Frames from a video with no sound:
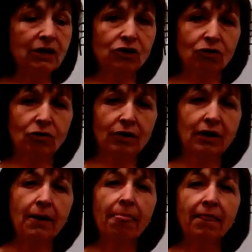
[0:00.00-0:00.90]

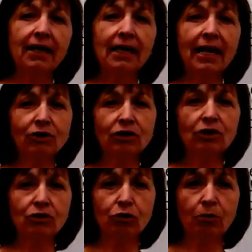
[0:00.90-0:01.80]
sure, that actually
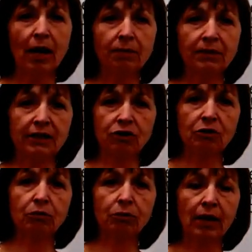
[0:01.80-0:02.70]
the true
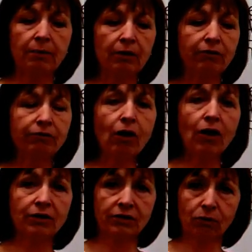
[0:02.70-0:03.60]
population parameter
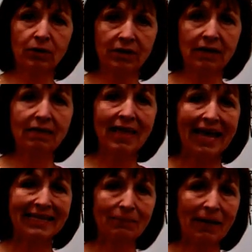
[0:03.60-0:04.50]
falls within
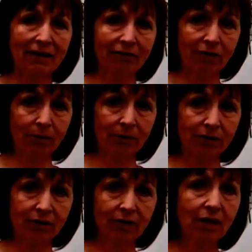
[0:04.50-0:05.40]
that span of
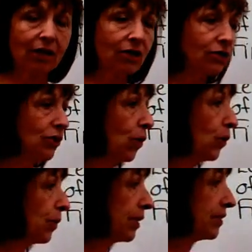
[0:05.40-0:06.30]
numbers.
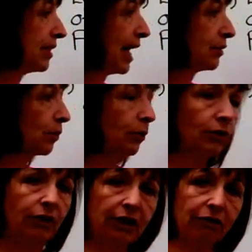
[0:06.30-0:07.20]
So that's what
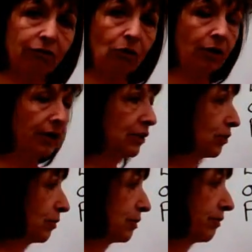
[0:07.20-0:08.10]
we're looking for in
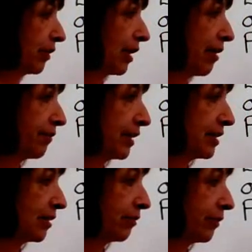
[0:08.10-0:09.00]
terms of our
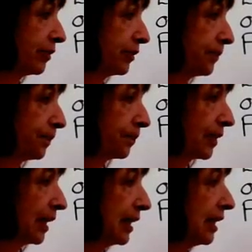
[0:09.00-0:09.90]
confidence intervals.
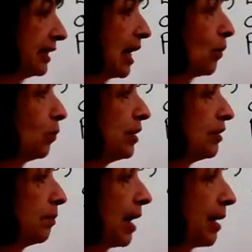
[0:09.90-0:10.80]
Now
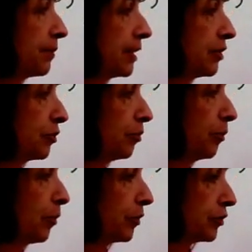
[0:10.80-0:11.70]
with a population
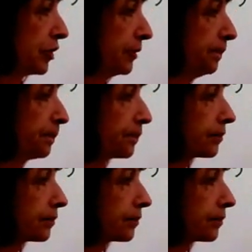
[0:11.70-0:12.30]
proportion